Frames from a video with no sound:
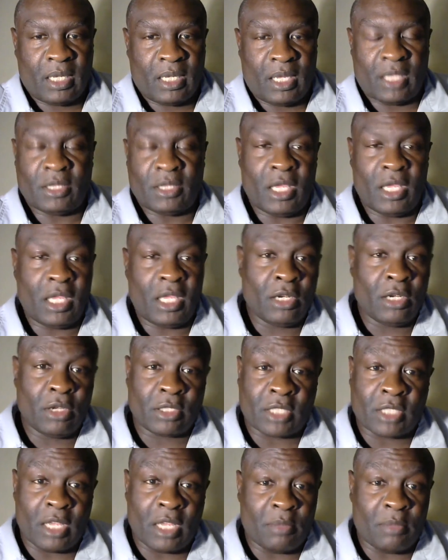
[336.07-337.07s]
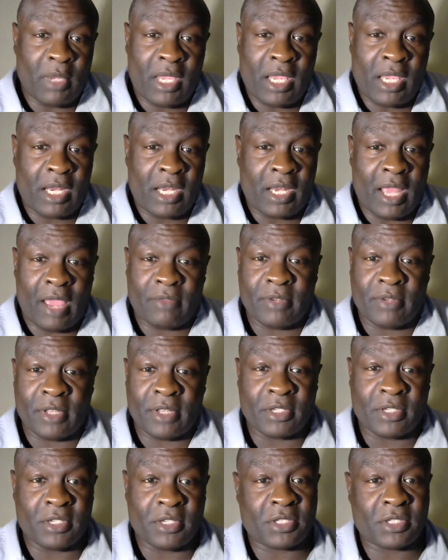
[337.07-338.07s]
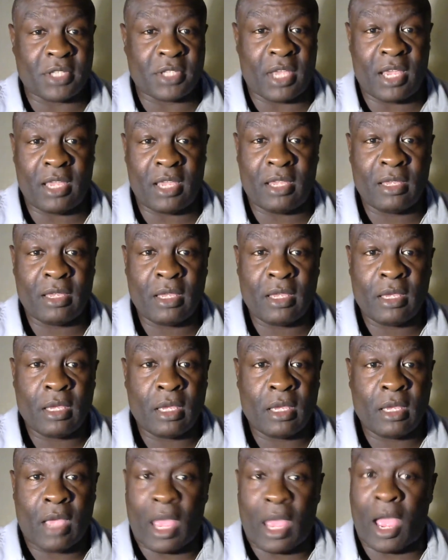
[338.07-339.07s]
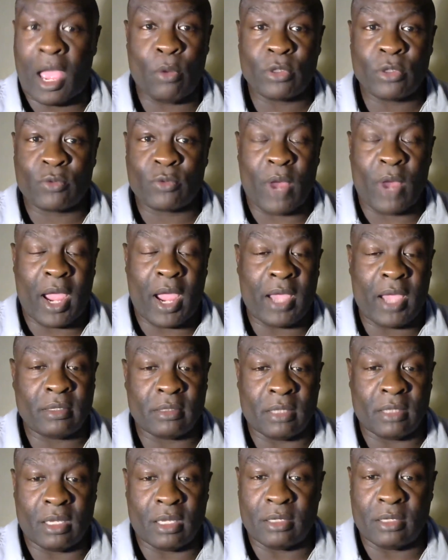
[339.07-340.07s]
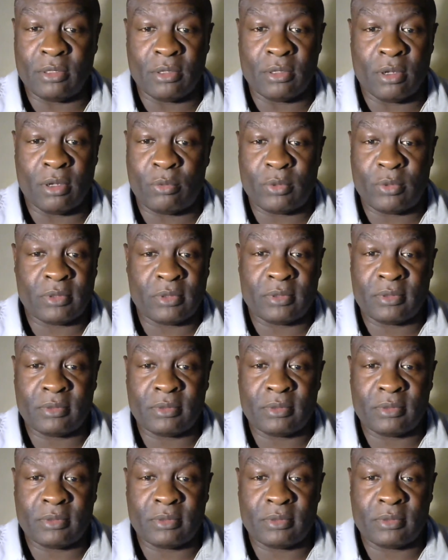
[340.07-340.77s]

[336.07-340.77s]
And then he looked at me, he didn't have nothing to say. I was right, and you know.